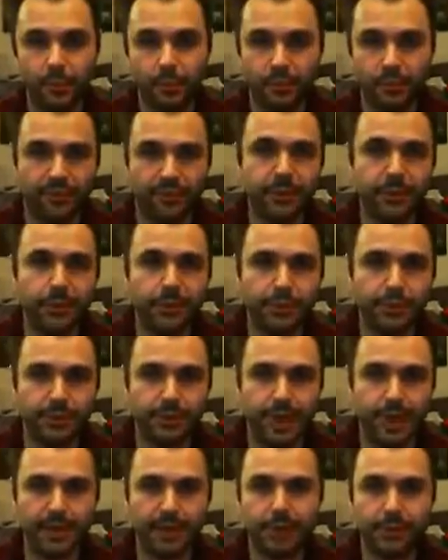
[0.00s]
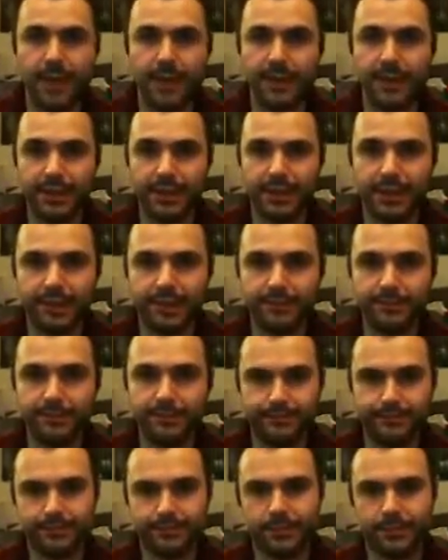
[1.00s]
3 Warp Charge Malediction,
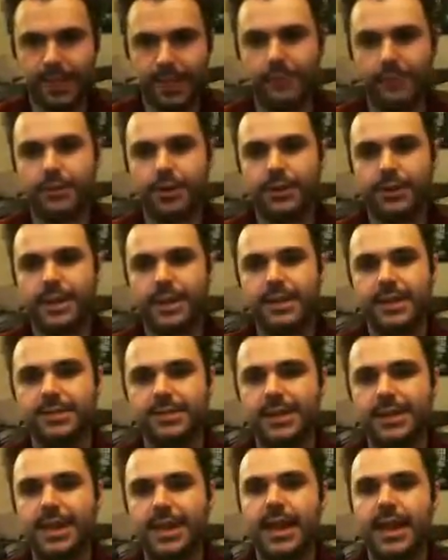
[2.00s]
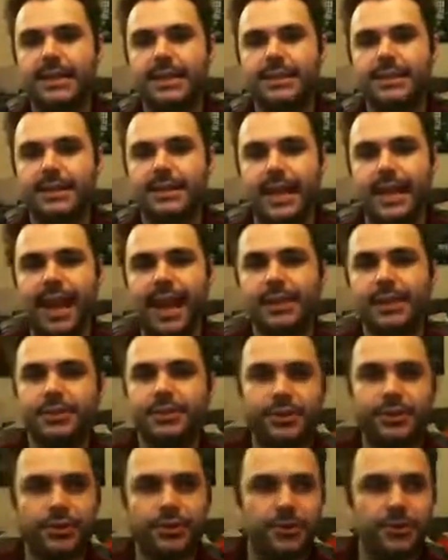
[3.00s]
and what it does is it
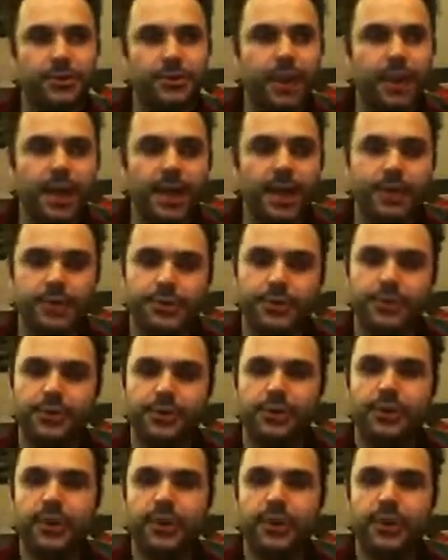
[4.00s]
allows you to